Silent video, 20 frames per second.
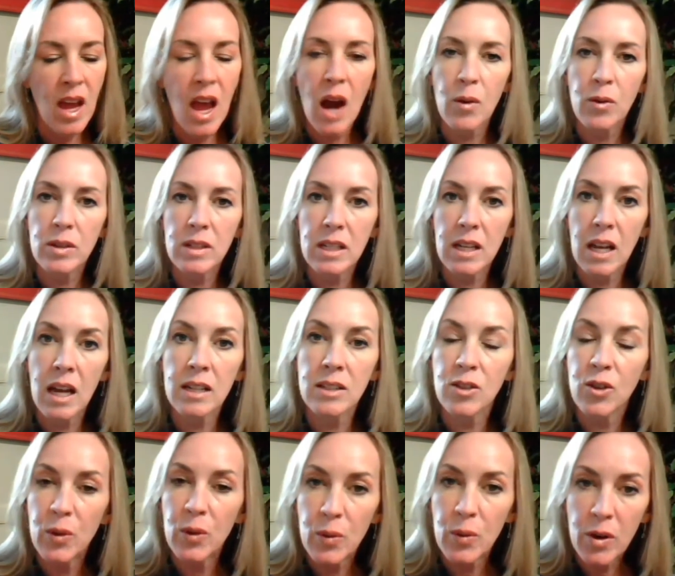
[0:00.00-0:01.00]
I really
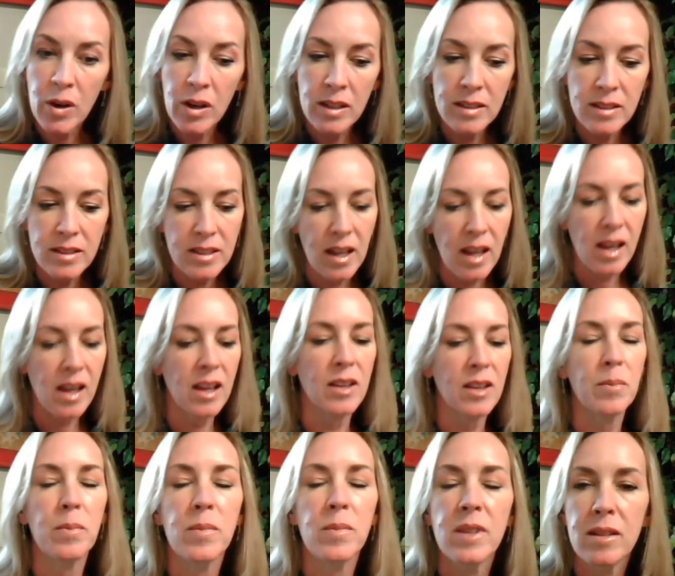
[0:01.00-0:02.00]
liked Lauren's
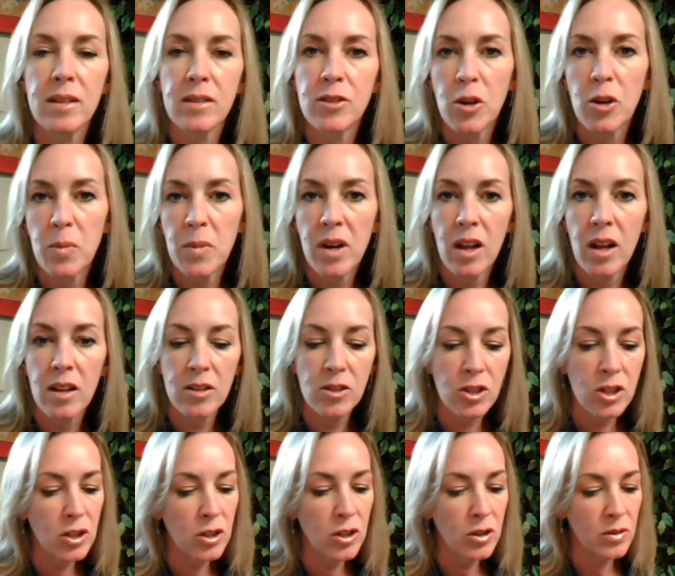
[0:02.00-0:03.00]

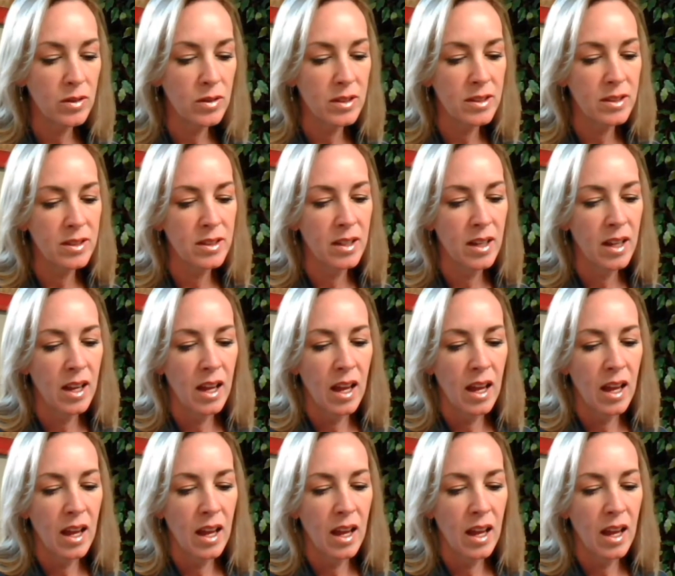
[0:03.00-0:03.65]
terminology use.